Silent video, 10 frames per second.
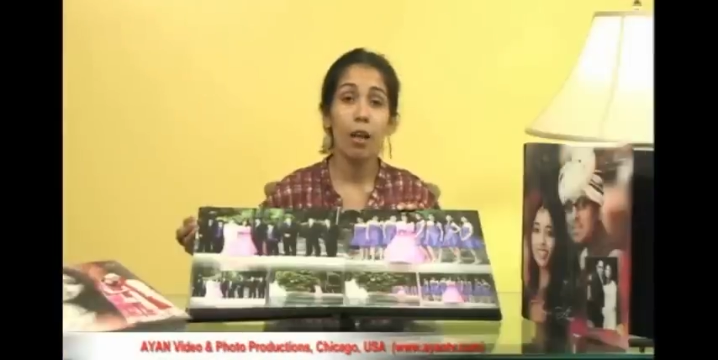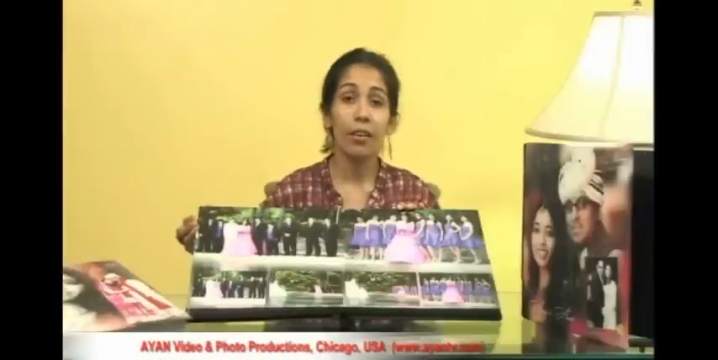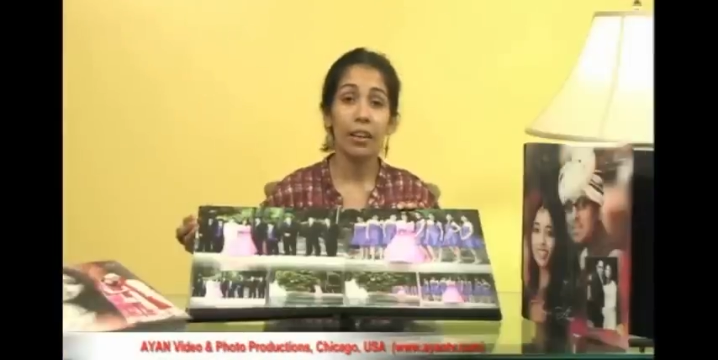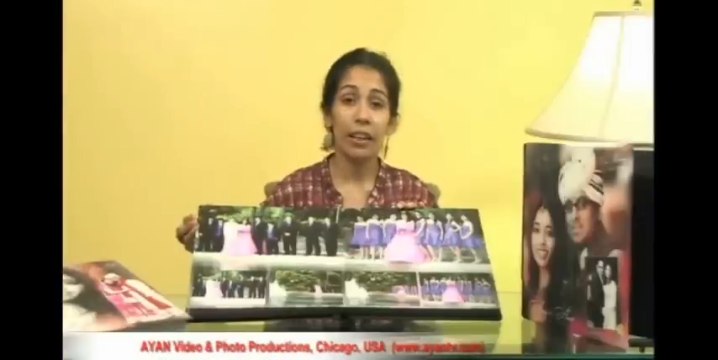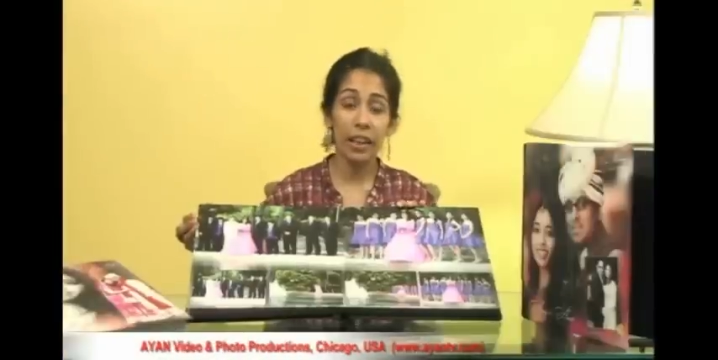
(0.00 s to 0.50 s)

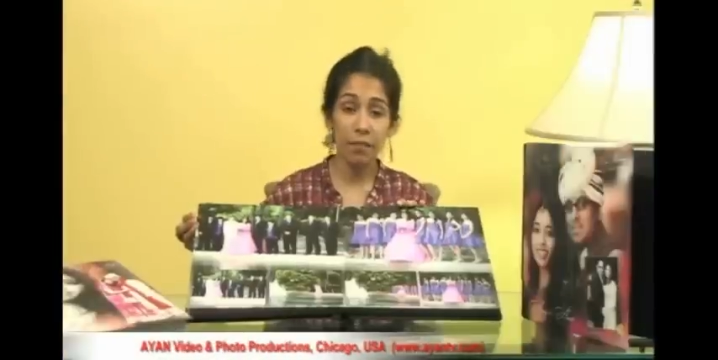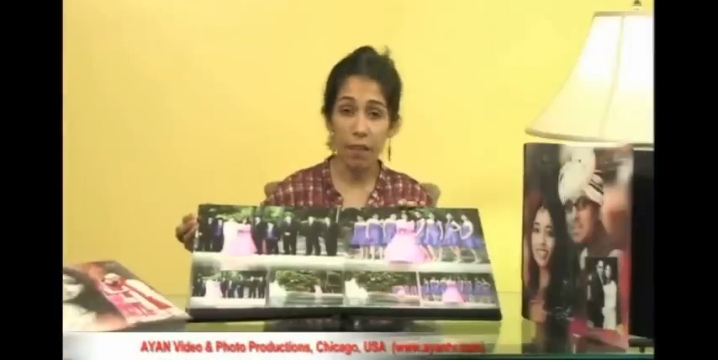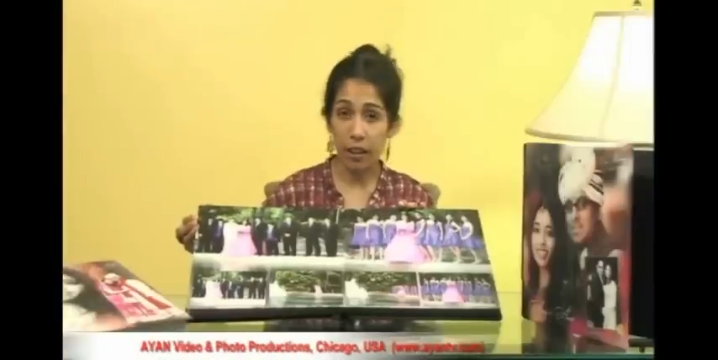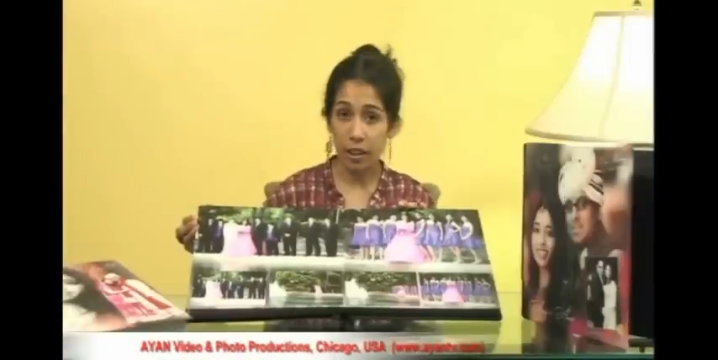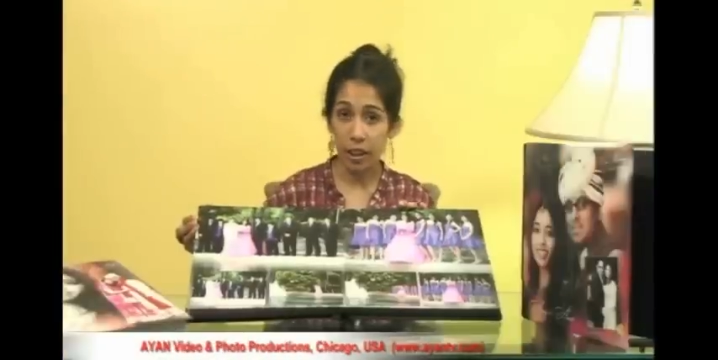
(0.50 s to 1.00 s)
The key
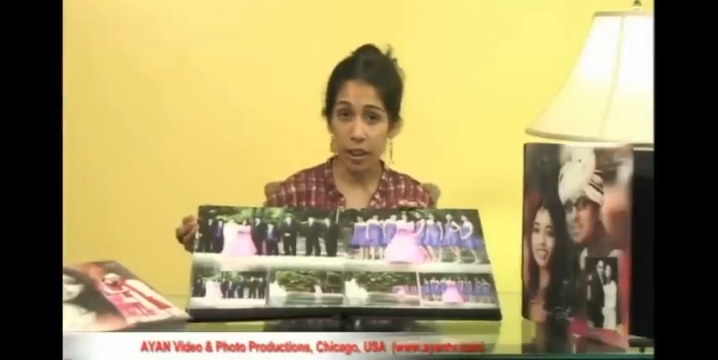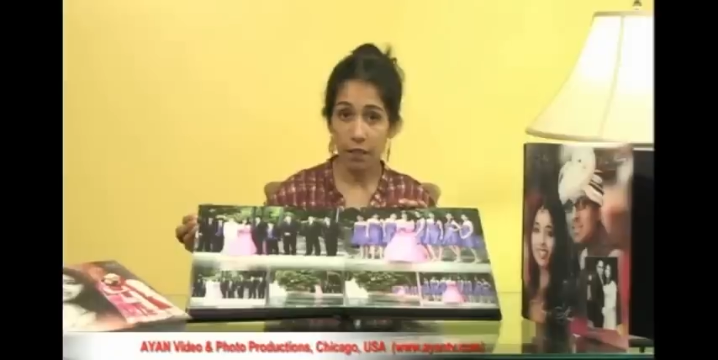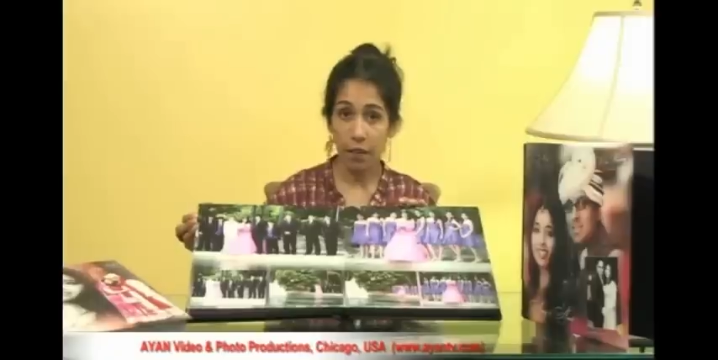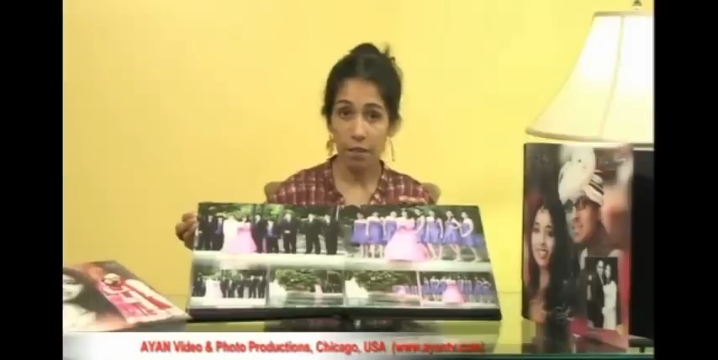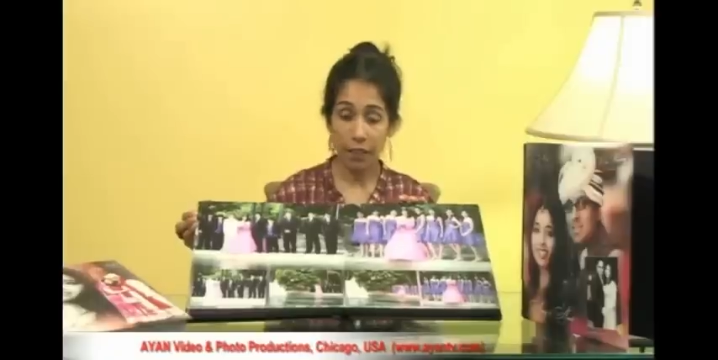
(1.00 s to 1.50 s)
advantages
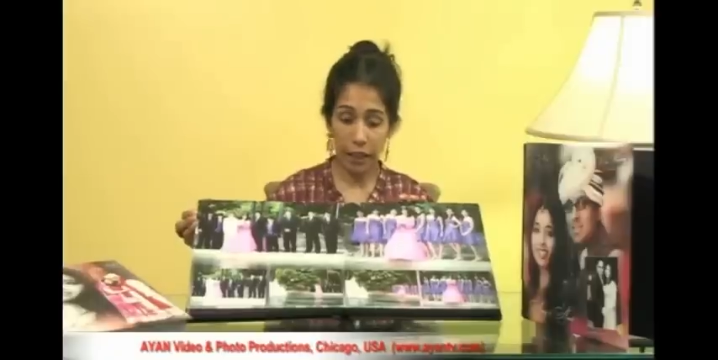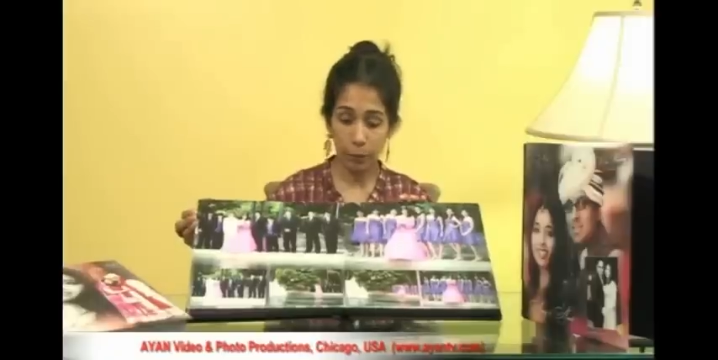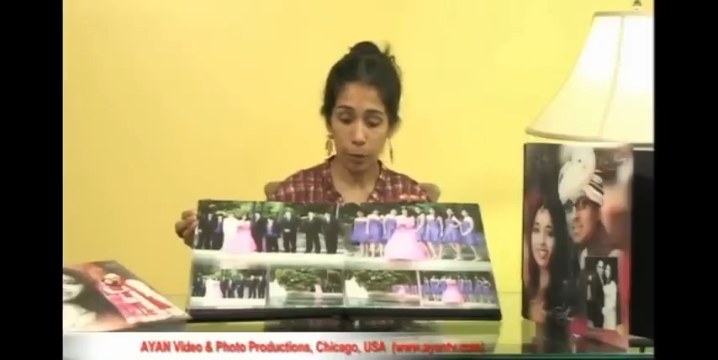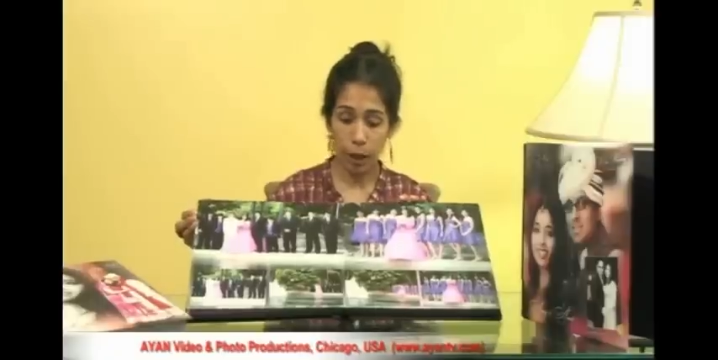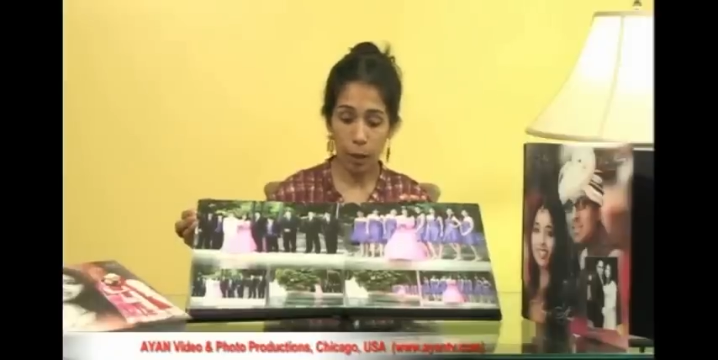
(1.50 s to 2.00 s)
of our flash
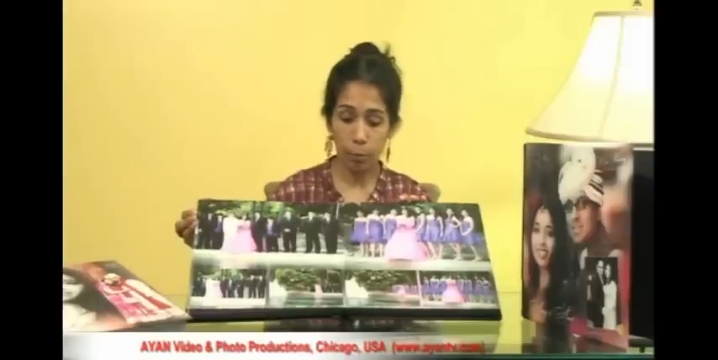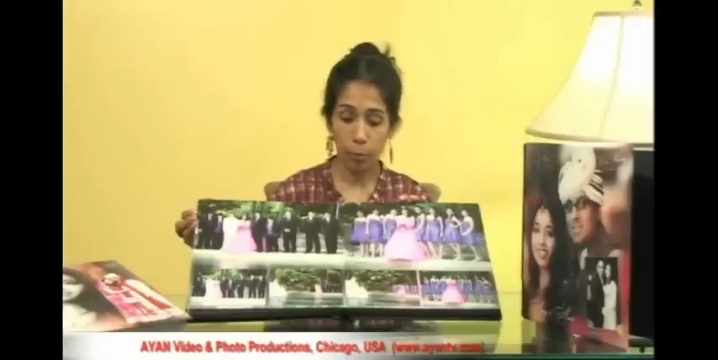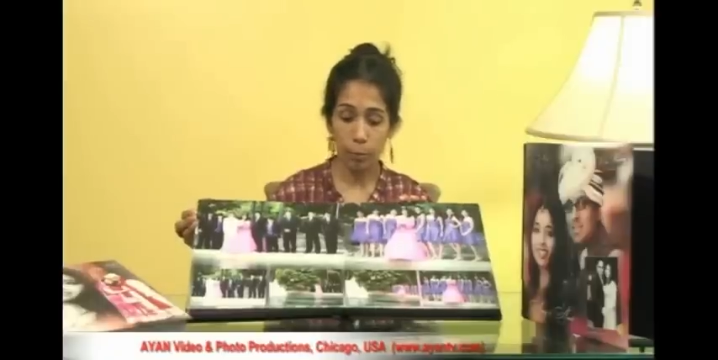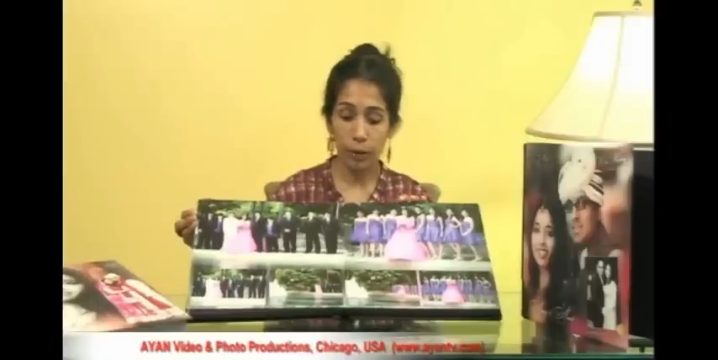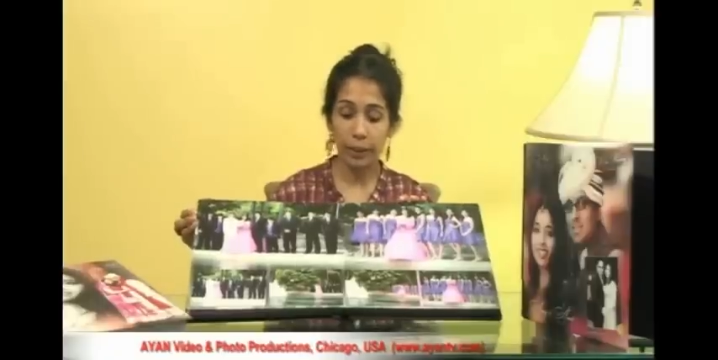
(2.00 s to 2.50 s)
mount
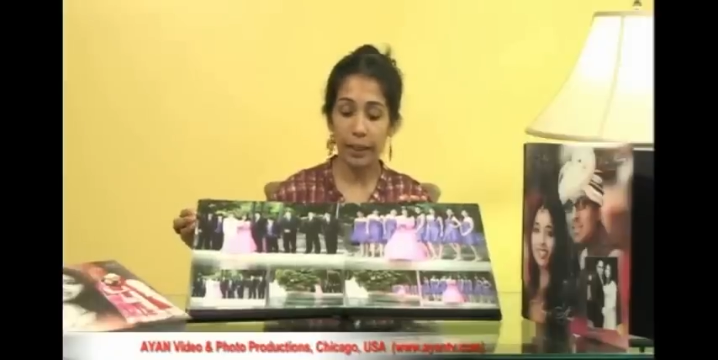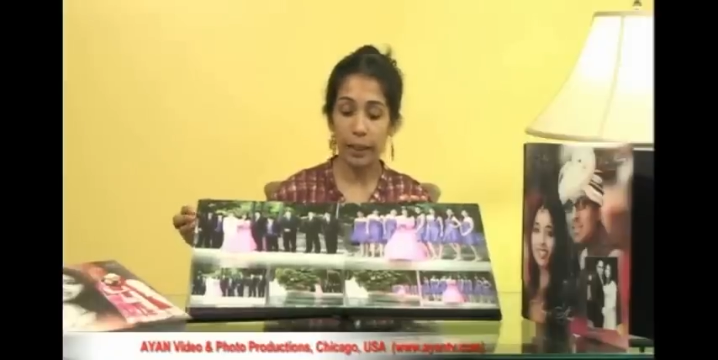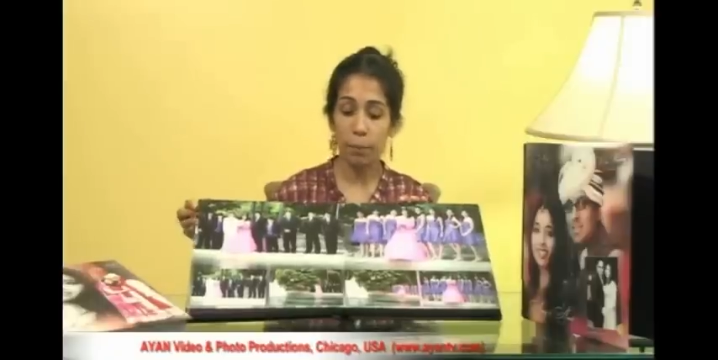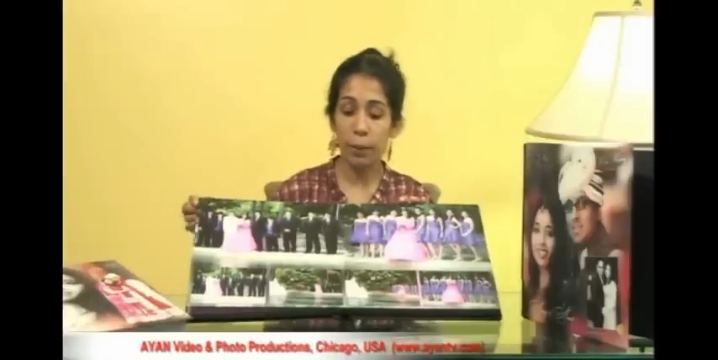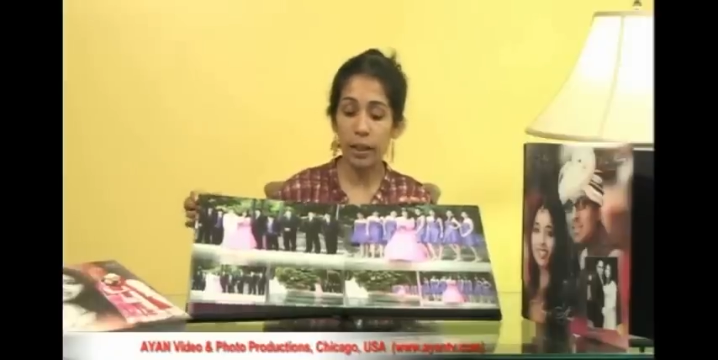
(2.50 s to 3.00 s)
album is that
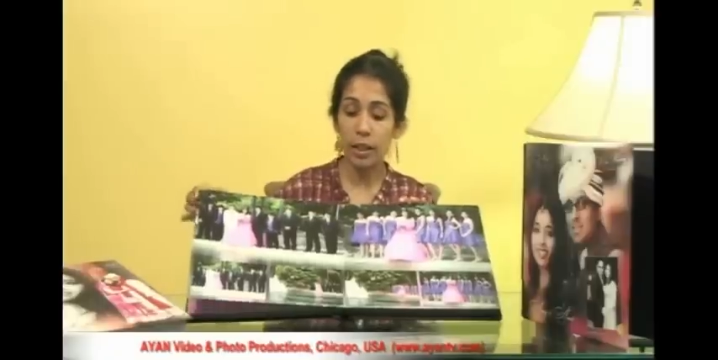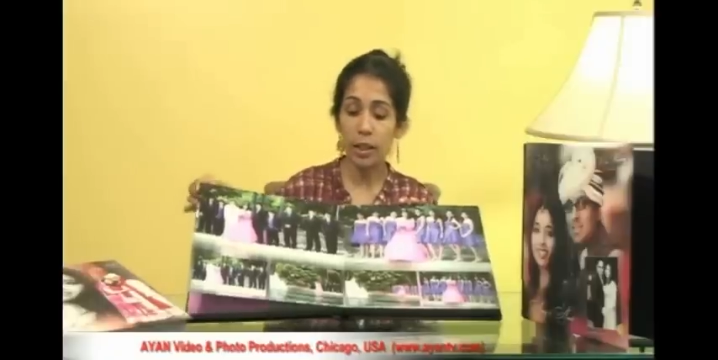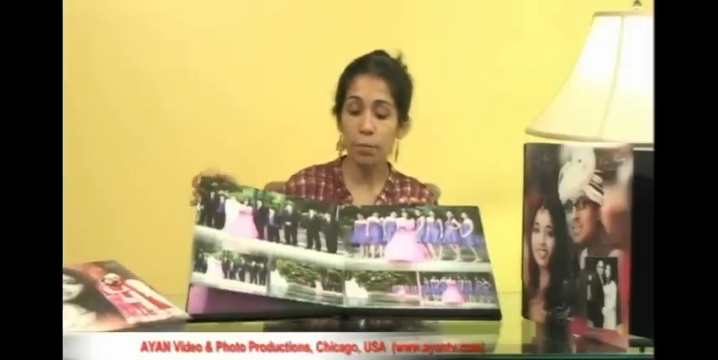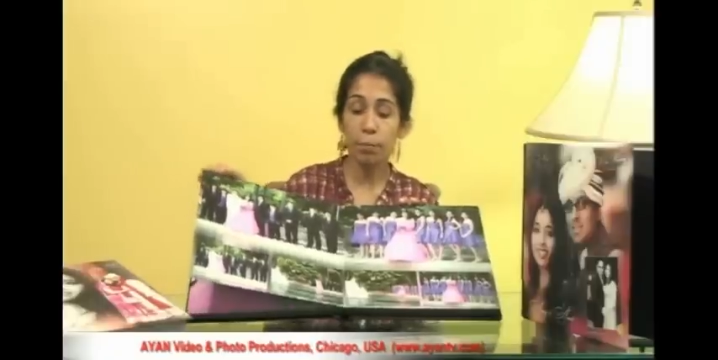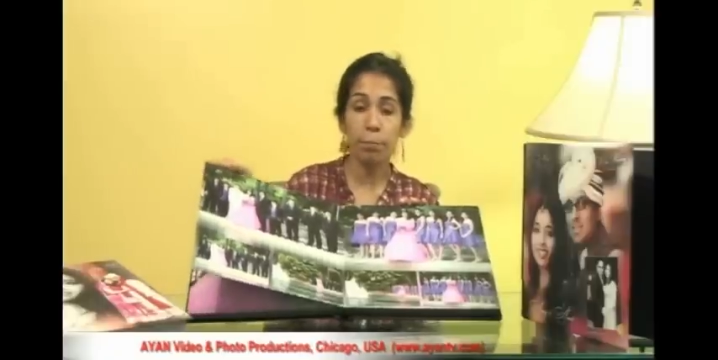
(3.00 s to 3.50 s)
the
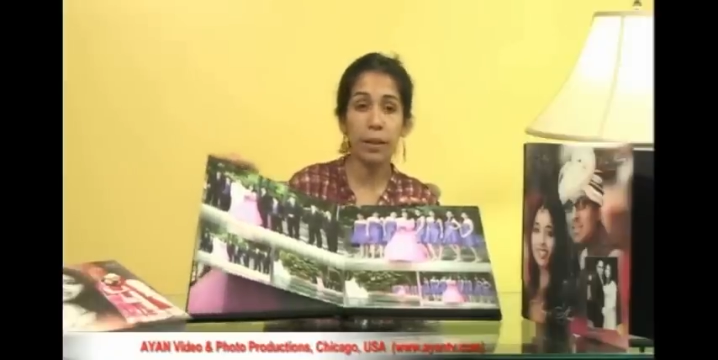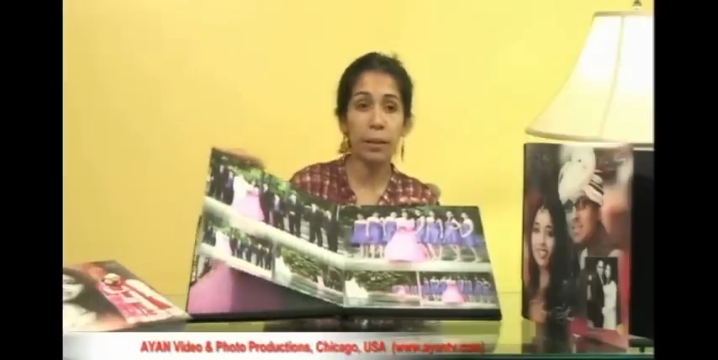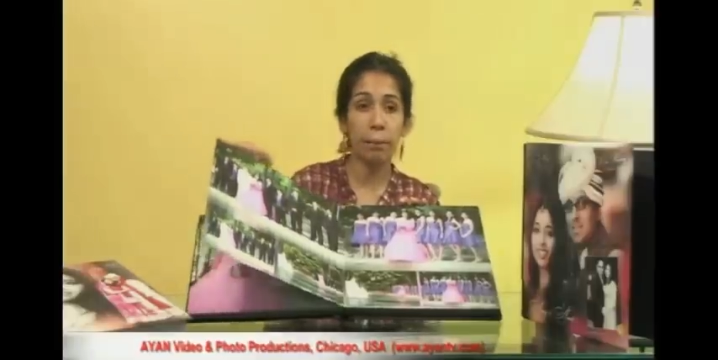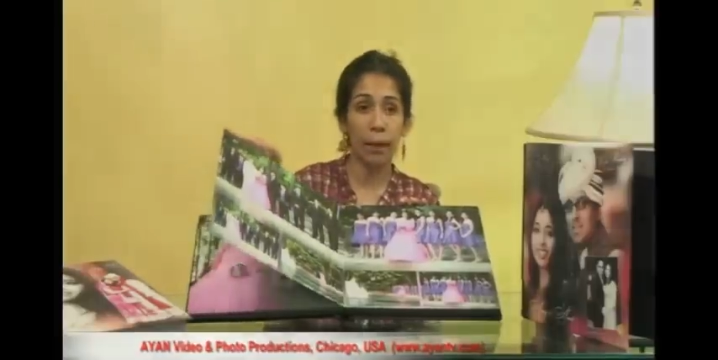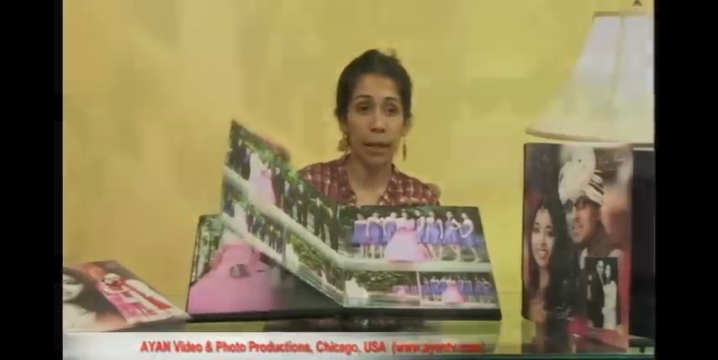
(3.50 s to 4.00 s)
pages
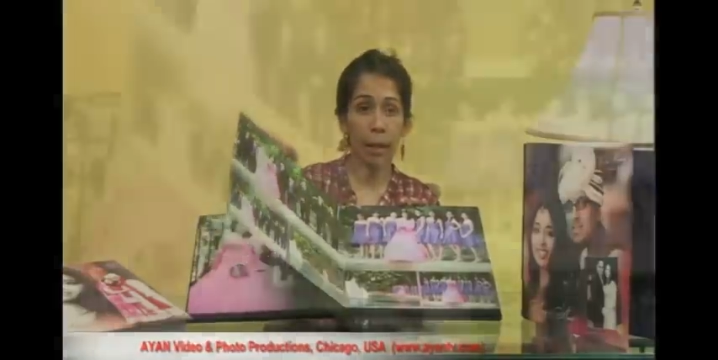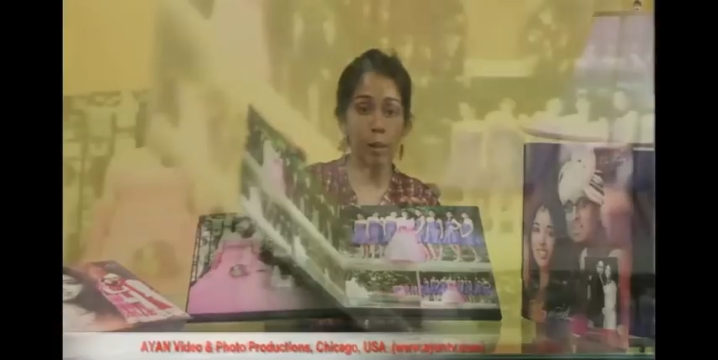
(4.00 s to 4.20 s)
being made are